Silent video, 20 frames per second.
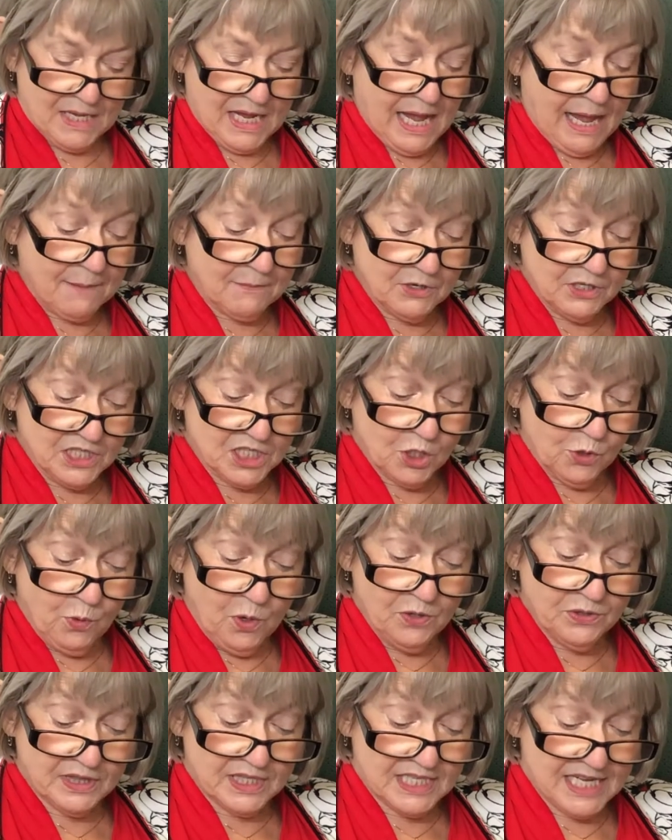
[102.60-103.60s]
I'm going to
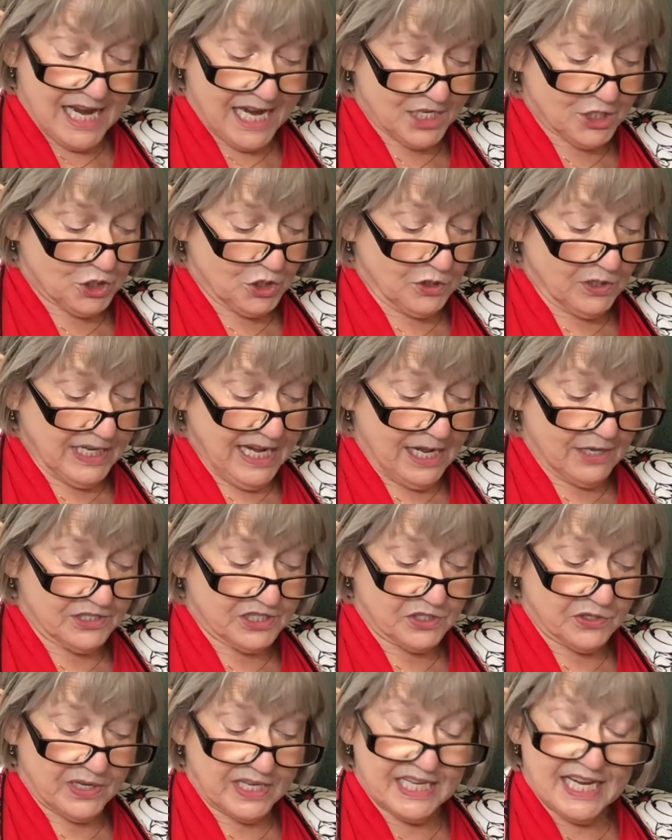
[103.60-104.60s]
quote the National
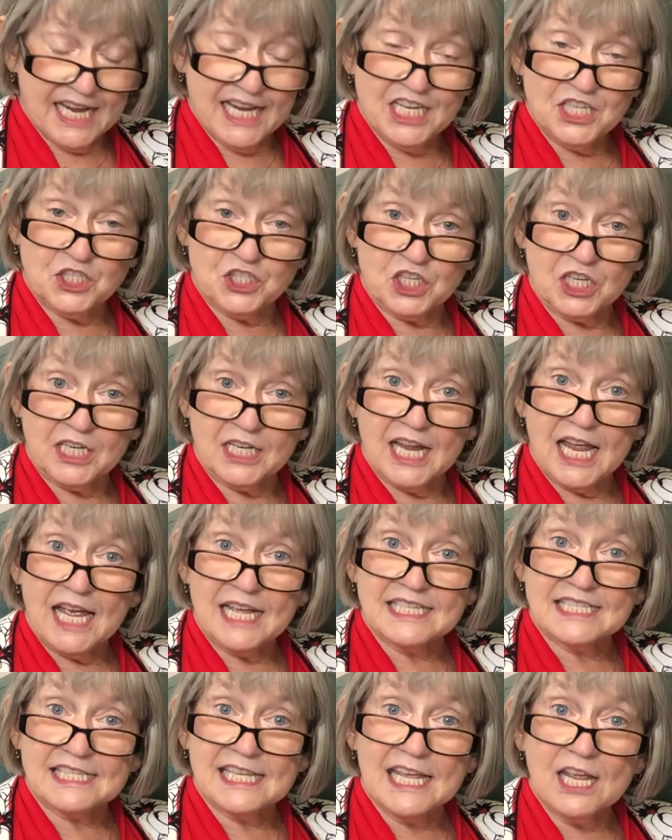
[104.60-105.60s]
Council on Aging,
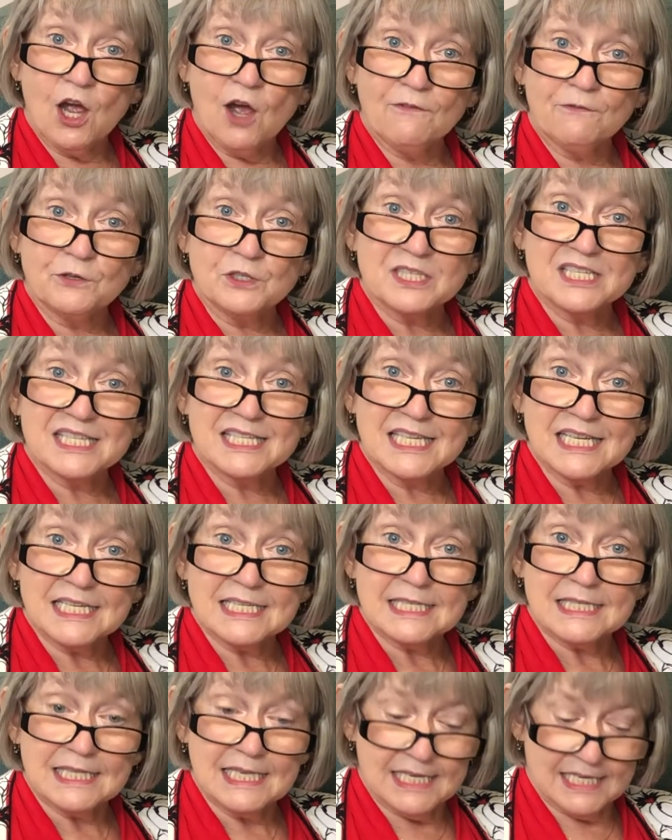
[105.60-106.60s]
as they offered
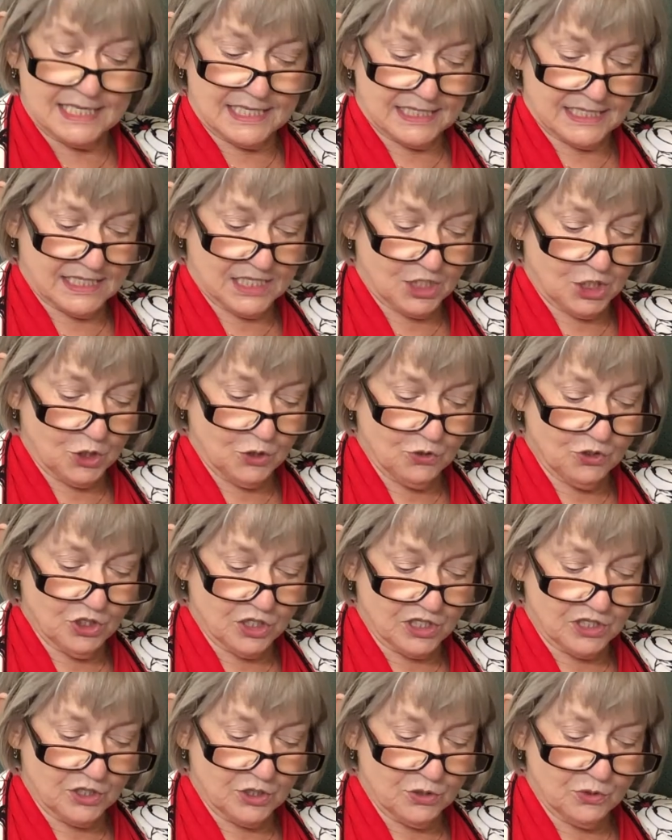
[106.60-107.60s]
6 things that you
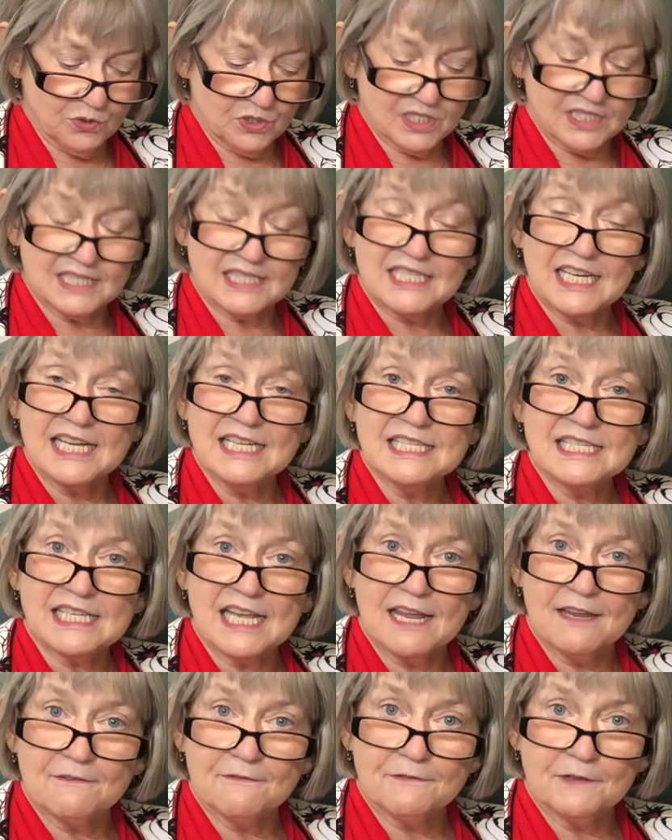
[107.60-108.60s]
should do to stay
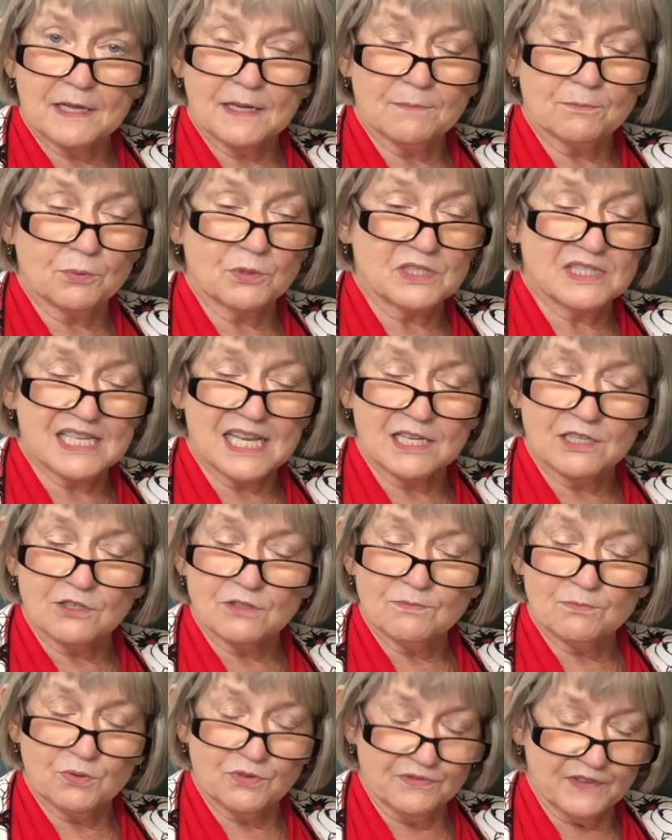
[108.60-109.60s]
safe and
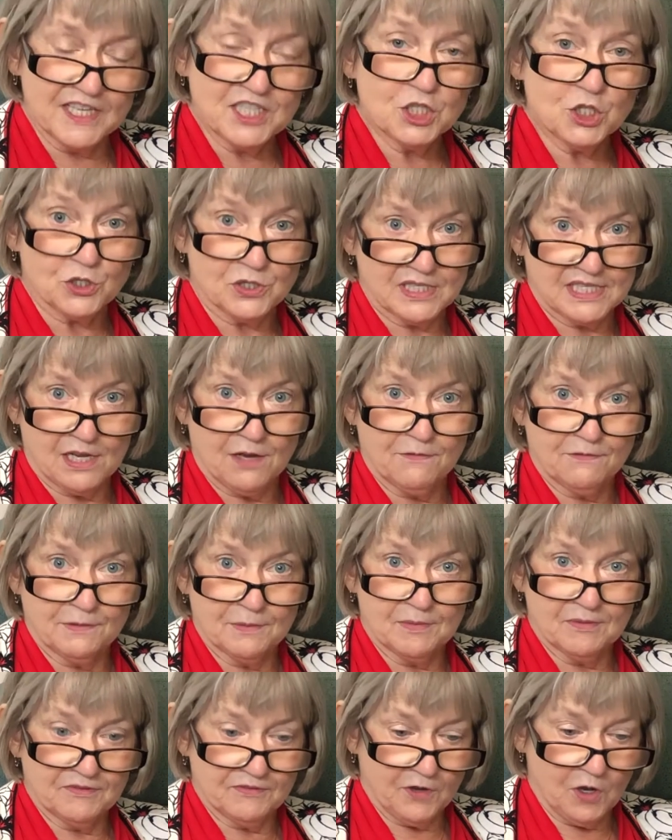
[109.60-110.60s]
prevent yourself
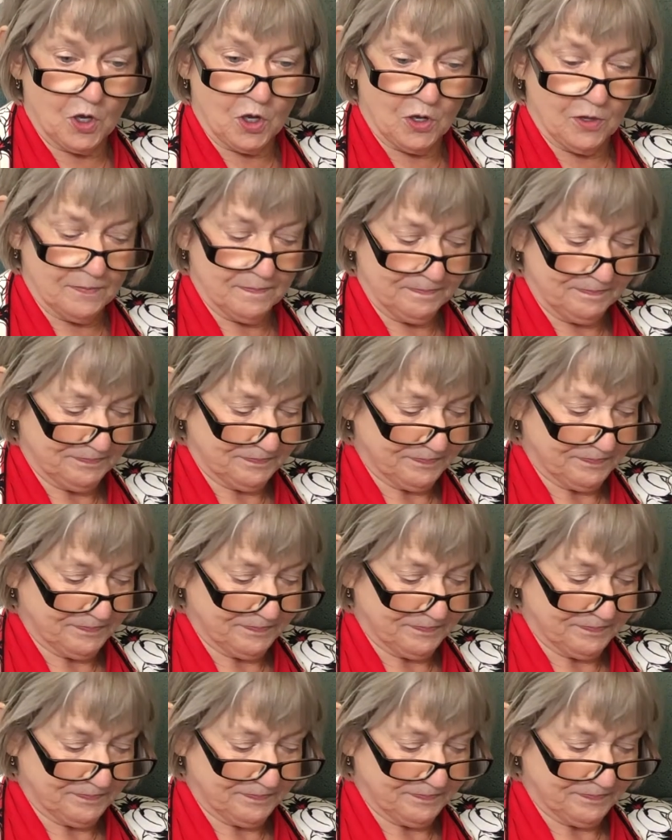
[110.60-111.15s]
from a fall.